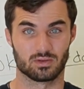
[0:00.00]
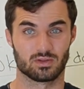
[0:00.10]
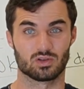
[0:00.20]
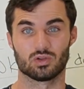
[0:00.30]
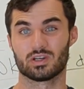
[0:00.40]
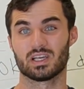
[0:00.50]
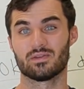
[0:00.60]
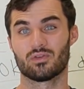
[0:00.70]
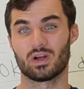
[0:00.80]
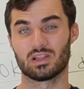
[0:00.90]
They're looking
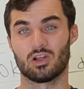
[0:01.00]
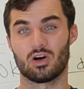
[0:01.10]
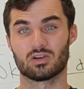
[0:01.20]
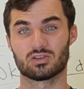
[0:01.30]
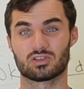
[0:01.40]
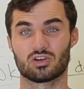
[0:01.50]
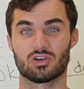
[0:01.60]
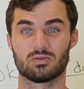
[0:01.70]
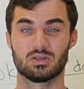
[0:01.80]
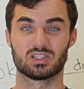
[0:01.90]
for a longer
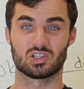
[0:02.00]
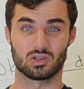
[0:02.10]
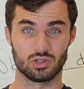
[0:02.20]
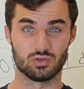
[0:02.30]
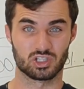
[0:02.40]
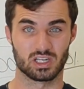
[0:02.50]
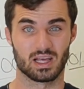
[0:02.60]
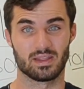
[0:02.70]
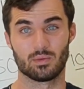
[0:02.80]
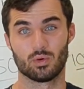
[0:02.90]
term solution
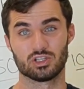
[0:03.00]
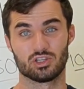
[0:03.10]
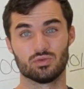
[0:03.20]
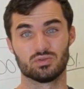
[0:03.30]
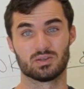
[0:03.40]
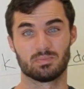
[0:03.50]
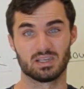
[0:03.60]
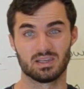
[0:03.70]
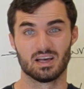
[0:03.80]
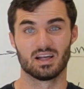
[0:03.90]
and they want you to
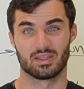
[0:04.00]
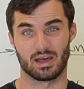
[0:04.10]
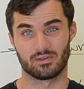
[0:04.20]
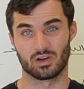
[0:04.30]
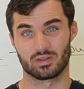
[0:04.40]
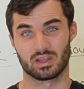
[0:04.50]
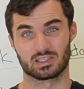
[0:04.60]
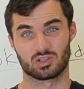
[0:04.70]
be that very thing.